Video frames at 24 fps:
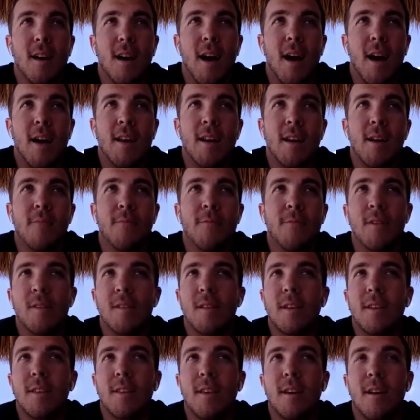I ended up
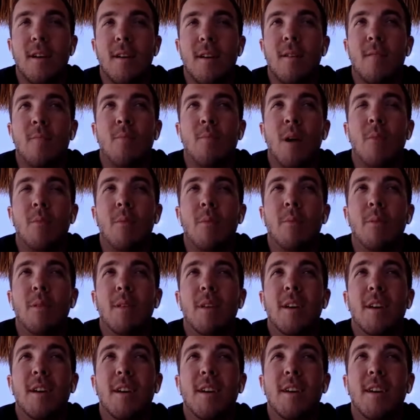visiting there
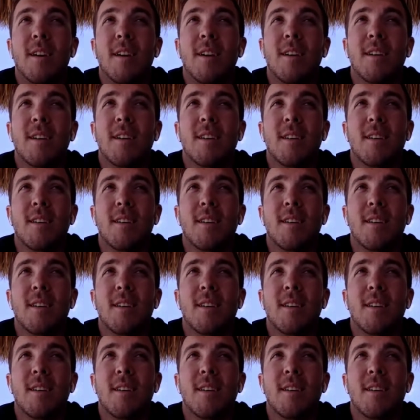probably,